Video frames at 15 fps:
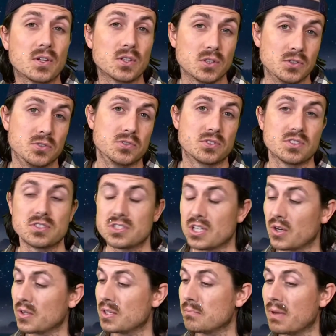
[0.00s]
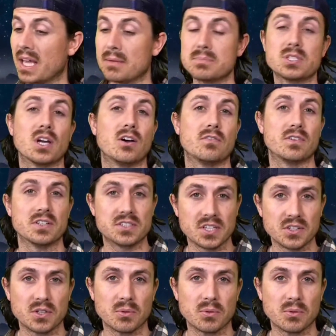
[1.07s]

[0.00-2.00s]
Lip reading: lose. And so he made himself a Tinder